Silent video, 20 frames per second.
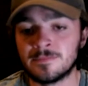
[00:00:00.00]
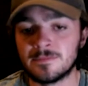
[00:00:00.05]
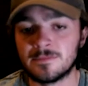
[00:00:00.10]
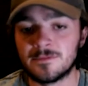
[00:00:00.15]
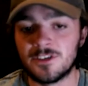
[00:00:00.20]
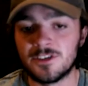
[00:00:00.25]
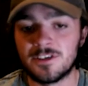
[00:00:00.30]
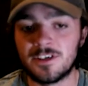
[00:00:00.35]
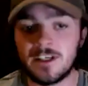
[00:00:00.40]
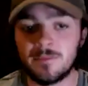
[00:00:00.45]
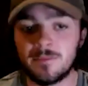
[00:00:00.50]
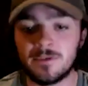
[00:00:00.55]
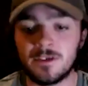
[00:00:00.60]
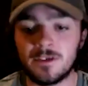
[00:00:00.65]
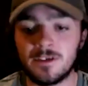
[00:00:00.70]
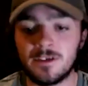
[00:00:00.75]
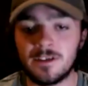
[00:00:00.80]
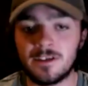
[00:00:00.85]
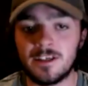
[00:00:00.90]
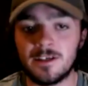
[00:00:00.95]
just keep
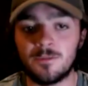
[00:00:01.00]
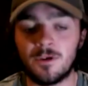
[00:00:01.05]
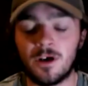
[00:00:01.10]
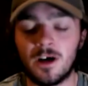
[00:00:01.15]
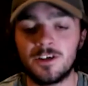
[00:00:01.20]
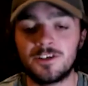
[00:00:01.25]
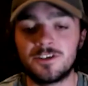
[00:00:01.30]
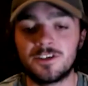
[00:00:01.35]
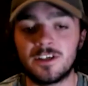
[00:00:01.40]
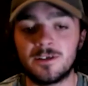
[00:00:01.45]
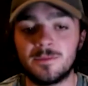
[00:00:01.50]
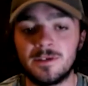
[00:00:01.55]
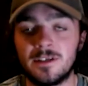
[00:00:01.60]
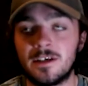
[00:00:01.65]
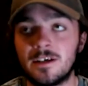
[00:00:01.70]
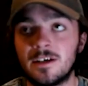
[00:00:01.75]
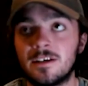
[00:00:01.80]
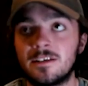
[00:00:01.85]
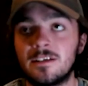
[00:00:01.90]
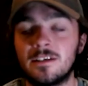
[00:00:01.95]
learning, keep watching. I mean,
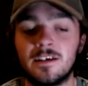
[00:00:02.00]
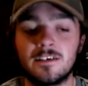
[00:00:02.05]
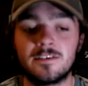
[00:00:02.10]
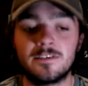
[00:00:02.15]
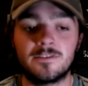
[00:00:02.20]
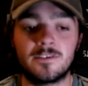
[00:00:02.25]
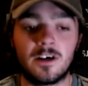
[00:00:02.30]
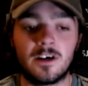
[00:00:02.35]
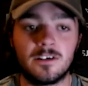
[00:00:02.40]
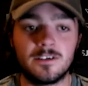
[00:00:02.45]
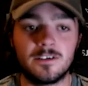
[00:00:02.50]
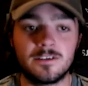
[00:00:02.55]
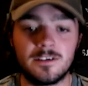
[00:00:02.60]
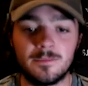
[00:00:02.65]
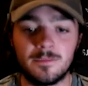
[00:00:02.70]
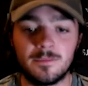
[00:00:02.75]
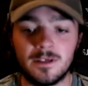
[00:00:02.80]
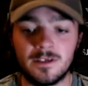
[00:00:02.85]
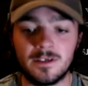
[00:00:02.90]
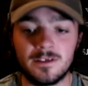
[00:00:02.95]
I got the likes of
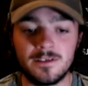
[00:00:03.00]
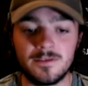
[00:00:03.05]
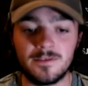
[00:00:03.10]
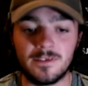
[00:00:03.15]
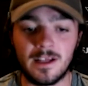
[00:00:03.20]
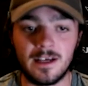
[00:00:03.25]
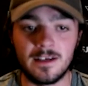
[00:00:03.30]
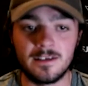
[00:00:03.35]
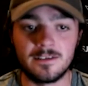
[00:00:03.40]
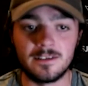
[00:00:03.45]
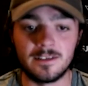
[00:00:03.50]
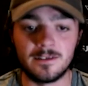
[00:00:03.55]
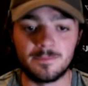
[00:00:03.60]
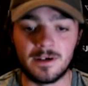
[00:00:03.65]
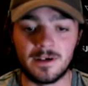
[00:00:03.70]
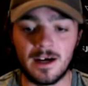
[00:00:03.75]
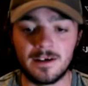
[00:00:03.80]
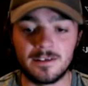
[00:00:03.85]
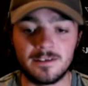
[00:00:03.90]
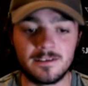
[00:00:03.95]
Carlson, Burns, Vlasic
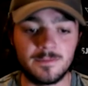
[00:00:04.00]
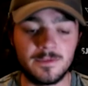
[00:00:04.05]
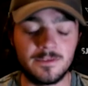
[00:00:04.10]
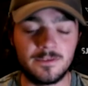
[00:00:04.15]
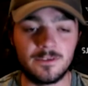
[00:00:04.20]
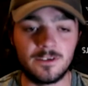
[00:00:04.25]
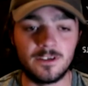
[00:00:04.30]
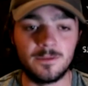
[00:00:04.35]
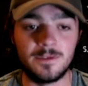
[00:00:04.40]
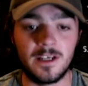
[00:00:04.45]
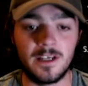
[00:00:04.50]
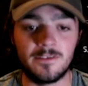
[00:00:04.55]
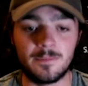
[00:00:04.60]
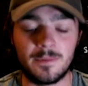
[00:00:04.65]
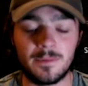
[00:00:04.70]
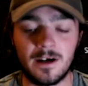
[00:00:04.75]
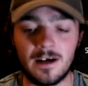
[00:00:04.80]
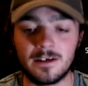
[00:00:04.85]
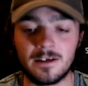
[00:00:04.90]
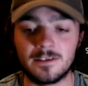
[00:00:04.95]
practicing before me every
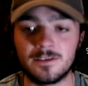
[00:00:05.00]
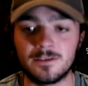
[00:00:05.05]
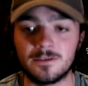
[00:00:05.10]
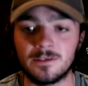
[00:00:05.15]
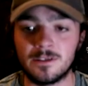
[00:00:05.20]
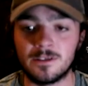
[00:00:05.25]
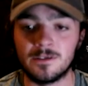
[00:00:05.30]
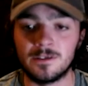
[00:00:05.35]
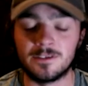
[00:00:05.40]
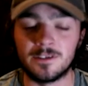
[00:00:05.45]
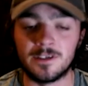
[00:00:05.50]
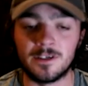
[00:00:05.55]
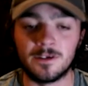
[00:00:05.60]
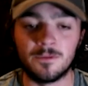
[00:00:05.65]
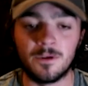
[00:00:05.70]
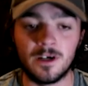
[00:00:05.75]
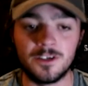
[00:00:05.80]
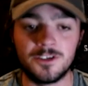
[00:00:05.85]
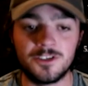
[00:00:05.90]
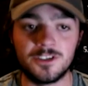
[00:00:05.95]
practice. So I go out there and
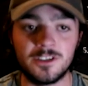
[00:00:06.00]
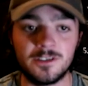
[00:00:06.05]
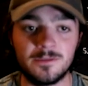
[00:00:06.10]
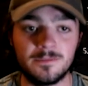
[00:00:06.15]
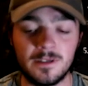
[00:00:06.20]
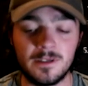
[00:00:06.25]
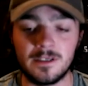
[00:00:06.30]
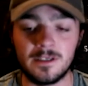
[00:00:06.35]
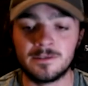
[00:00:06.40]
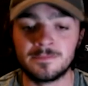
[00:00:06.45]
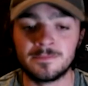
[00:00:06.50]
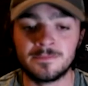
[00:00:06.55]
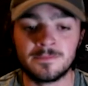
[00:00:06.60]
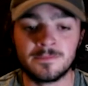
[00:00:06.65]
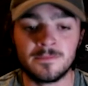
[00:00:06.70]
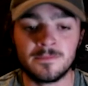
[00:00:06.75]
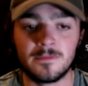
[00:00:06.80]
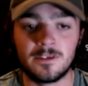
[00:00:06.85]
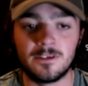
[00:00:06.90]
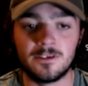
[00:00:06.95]
watch them. But, you
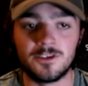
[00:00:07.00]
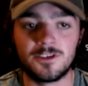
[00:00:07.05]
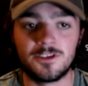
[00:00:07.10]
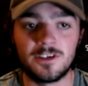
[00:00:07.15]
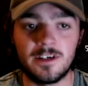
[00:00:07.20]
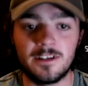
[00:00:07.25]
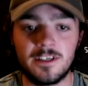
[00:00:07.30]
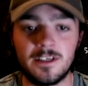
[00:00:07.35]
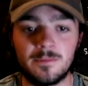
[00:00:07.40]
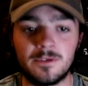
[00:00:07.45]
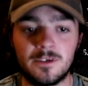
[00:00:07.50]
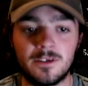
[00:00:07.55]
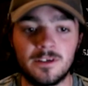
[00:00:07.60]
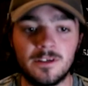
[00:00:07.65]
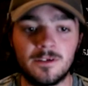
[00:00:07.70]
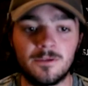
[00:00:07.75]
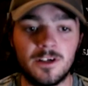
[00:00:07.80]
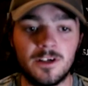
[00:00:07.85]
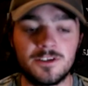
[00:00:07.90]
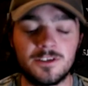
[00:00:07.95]
know, just try to keep learning
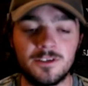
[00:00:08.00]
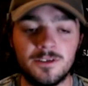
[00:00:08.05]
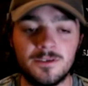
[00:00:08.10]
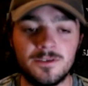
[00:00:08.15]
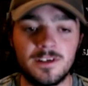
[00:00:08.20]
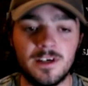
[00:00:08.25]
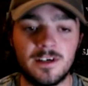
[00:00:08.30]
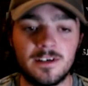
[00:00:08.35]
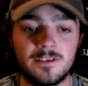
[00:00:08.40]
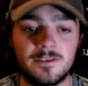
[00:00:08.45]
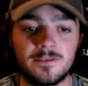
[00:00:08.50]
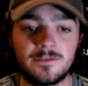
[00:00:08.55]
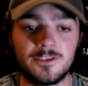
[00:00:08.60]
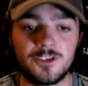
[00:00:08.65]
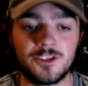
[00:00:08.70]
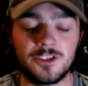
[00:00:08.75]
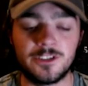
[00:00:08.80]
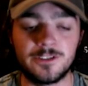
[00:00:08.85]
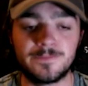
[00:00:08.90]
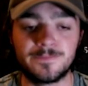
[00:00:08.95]
and watching those guys for
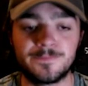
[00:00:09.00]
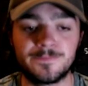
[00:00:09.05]
sure.